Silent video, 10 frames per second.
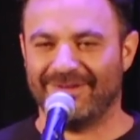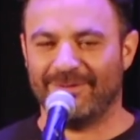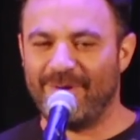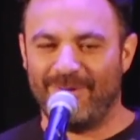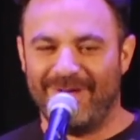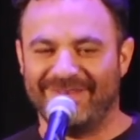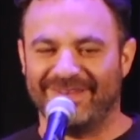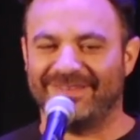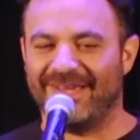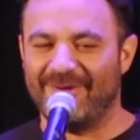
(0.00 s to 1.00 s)
What was
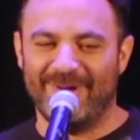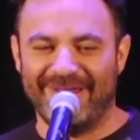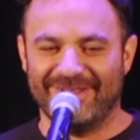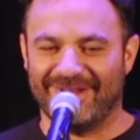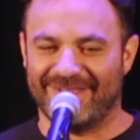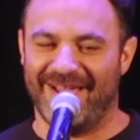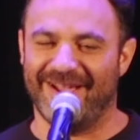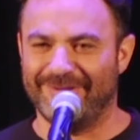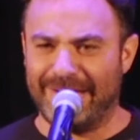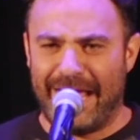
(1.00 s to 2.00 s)
it? What did he look
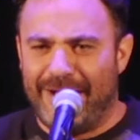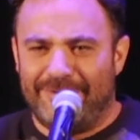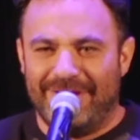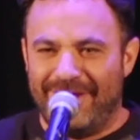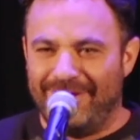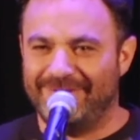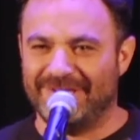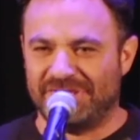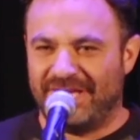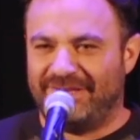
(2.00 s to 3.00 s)
like? I was like, I don't know, it
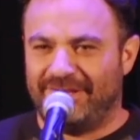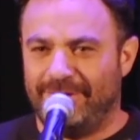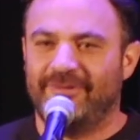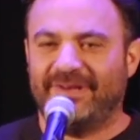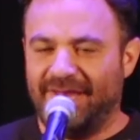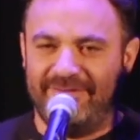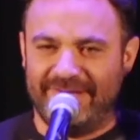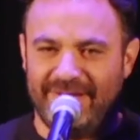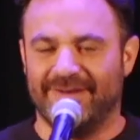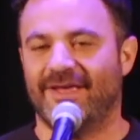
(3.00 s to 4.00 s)
was a Shih Tzu, it was a Navy
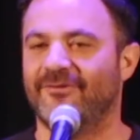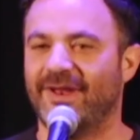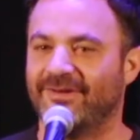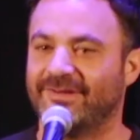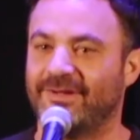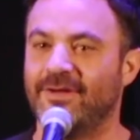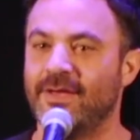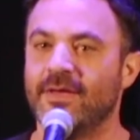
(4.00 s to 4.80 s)
SEAL. No, whatever.